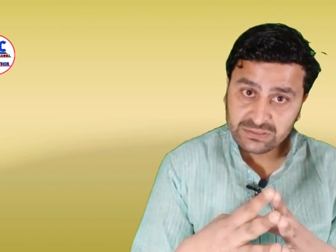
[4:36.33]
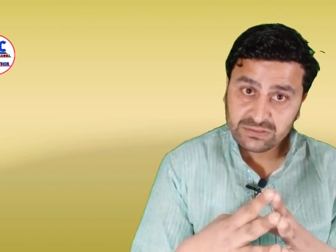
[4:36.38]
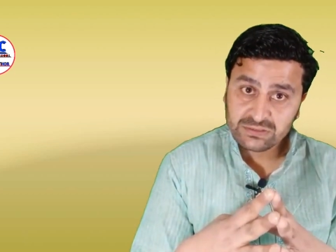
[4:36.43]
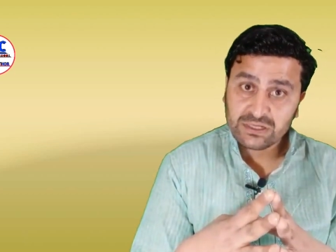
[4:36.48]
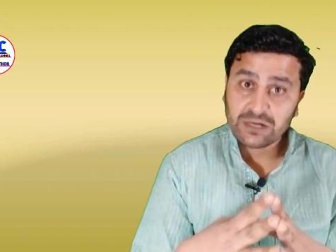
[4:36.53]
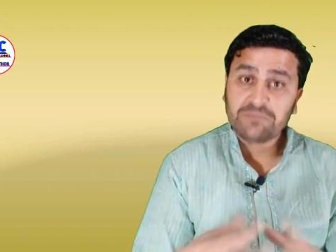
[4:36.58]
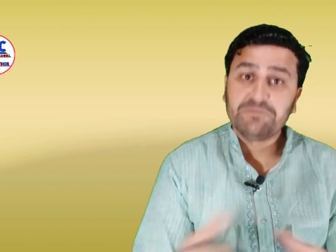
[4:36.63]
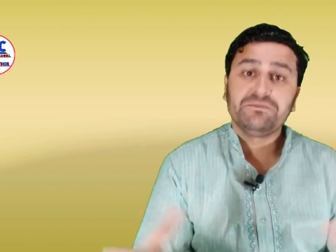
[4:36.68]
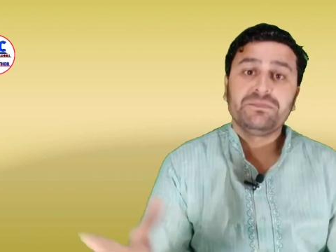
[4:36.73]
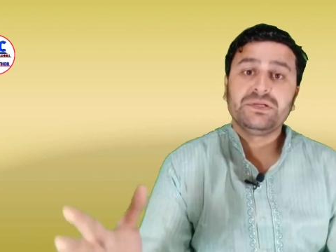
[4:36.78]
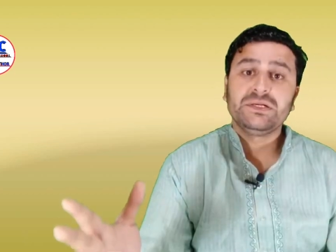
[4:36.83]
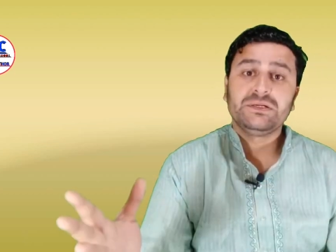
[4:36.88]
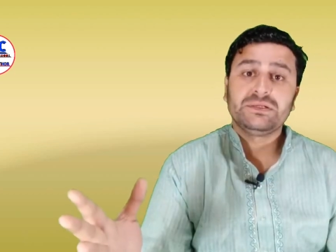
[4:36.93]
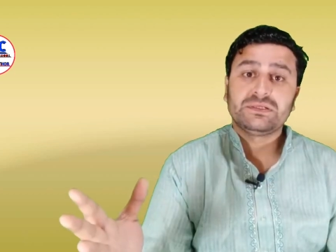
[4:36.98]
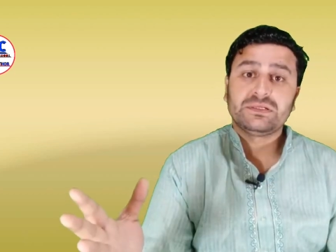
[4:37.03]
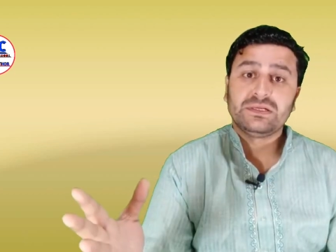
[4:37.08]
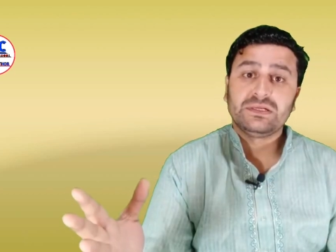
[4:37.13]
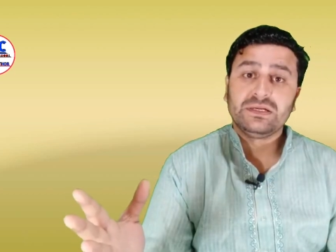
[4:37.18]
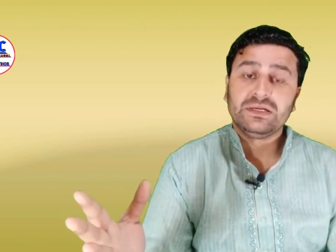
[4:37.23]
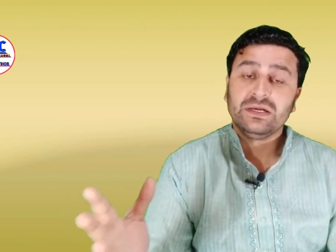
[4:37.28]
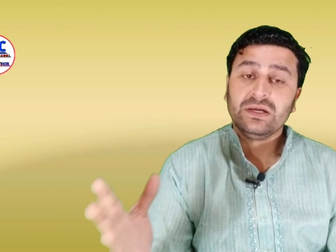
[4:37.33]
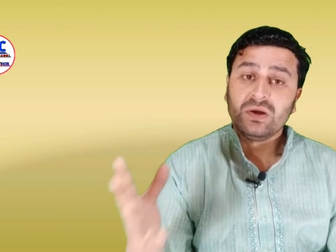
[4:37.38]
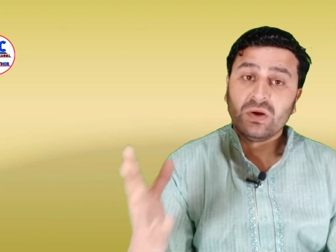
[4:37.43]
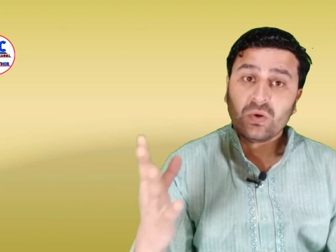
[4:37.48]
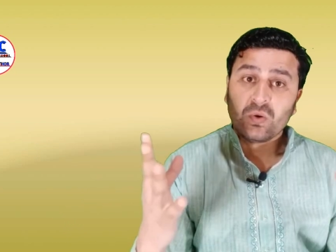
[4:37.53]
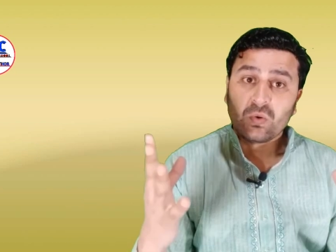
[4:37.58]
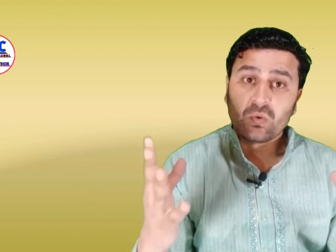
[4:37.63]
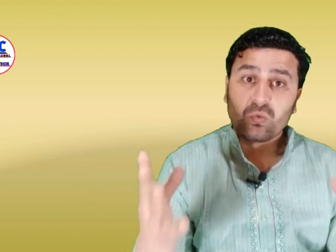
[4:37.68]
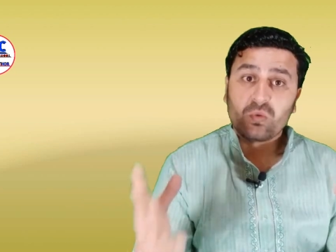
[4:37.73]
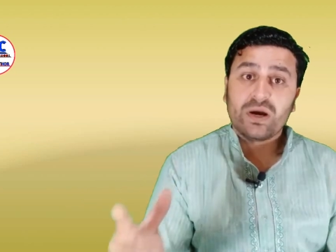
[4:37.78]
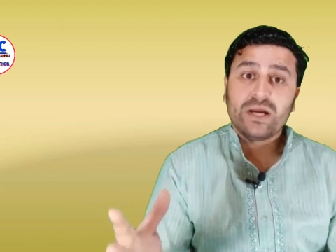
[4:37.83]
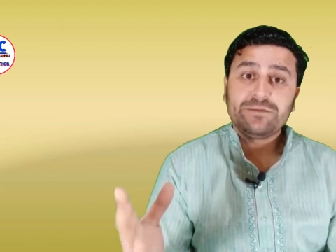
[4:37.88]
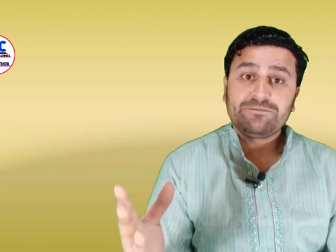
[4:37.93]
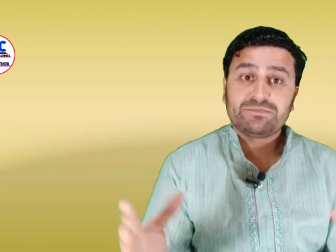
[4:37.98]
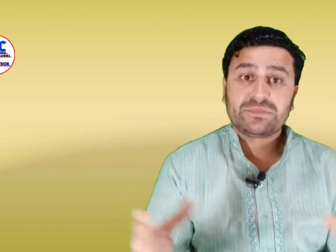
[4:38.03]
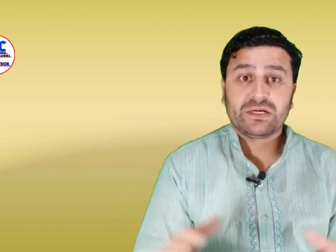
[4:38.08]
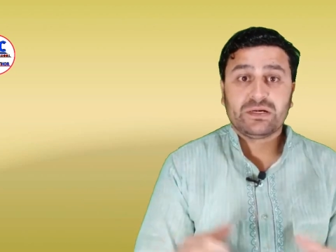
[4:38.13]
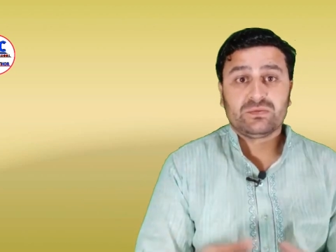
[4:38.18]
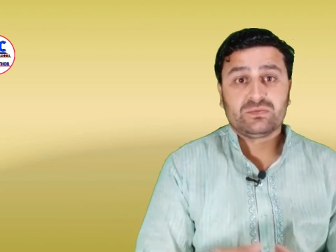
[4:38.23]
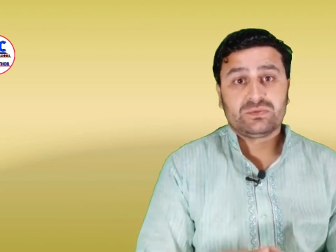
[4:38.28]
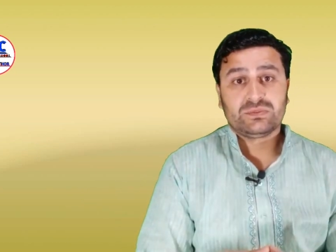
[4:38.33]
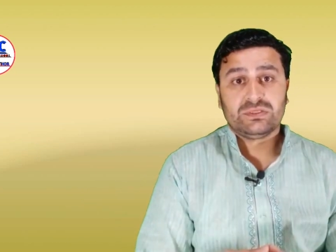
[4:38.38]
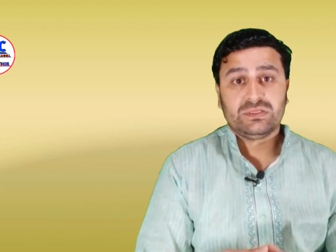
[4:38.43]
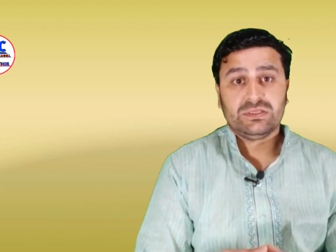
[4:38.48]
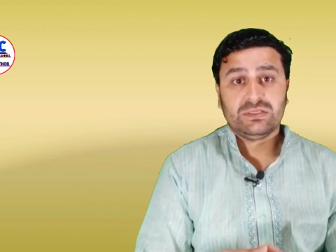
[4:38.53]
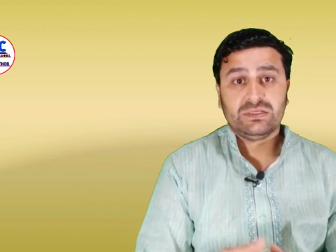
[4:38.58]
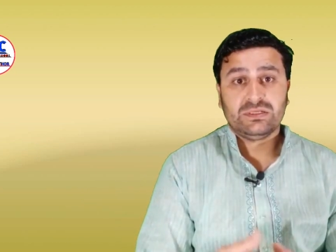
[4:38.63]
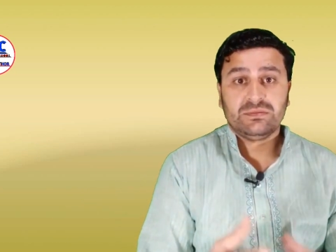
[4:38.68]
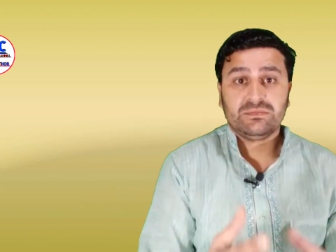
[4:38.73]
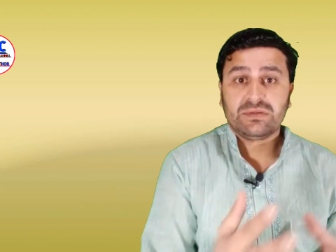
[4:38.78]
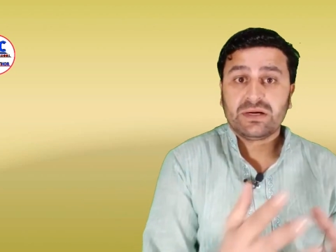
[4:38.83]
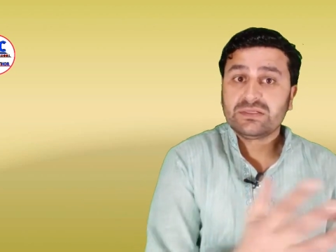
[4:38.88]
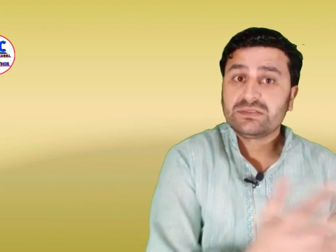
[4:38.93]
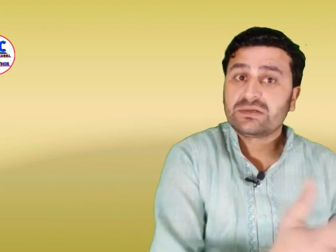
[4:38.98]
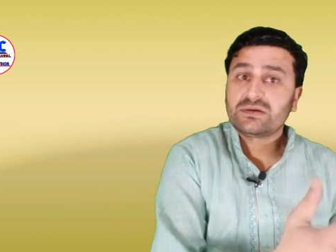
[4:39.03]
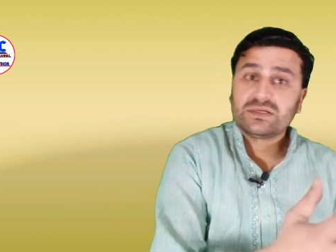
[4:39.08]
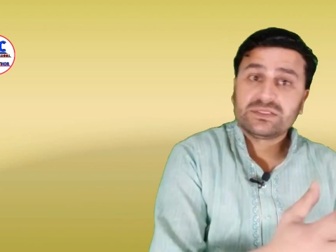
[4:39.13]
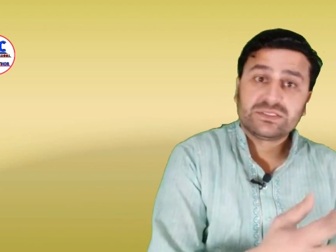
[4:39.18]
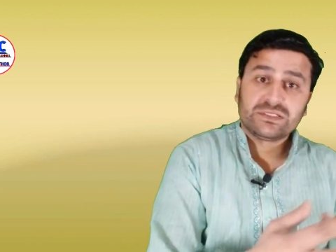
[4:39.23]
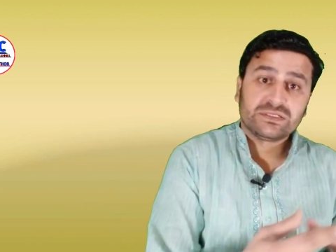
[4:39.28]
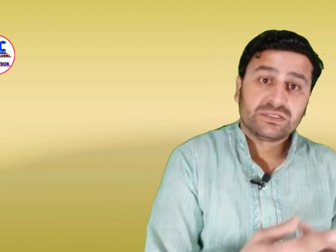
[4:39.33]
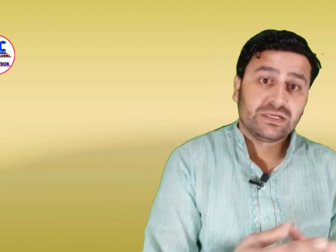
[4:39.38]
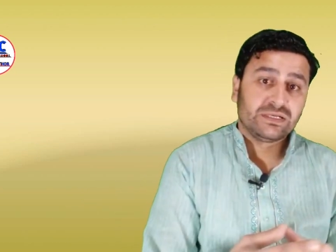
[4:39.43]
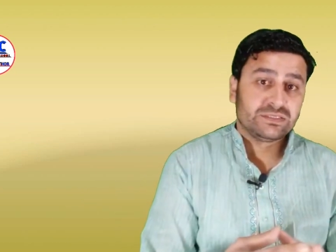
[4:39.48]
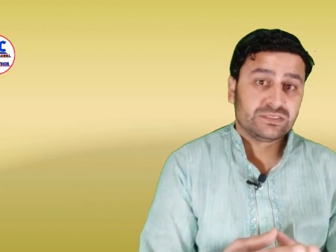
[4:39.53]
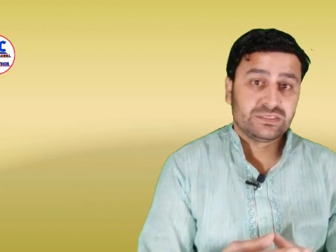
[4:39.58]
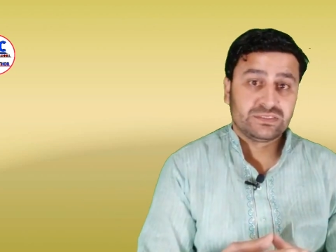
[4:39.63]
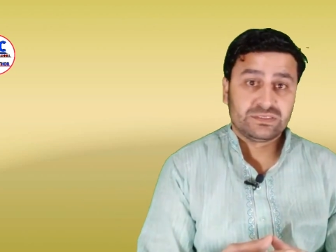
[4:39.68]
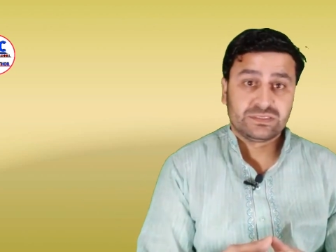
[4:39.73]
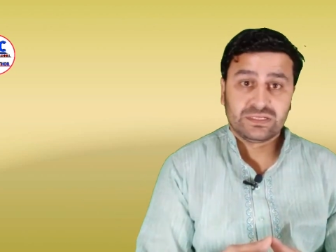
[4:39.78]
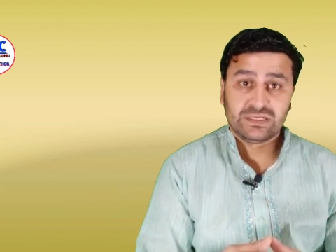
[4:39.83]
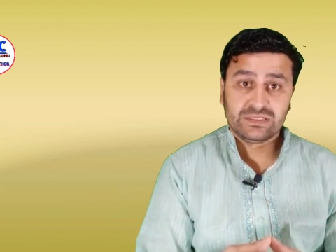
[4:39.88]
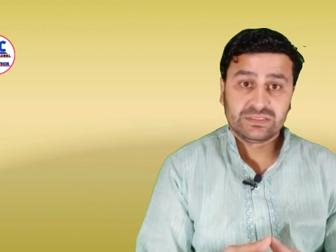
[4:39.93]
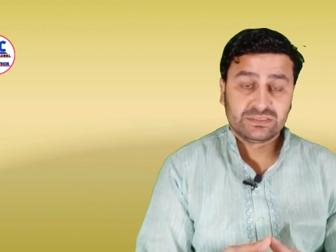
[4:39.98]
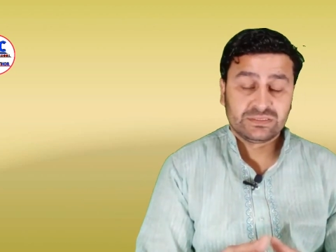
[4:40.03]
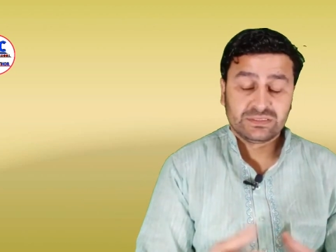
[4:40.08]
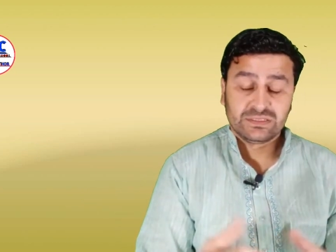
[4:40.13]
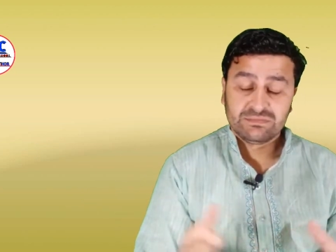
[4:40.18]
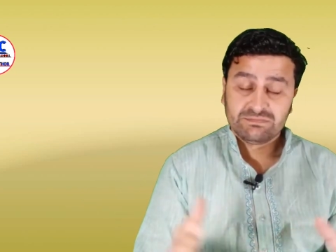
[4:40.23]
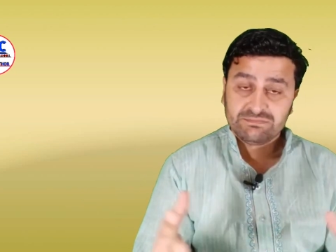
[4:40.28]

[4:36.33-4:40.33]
completely wiped out by the Russian airstrikes.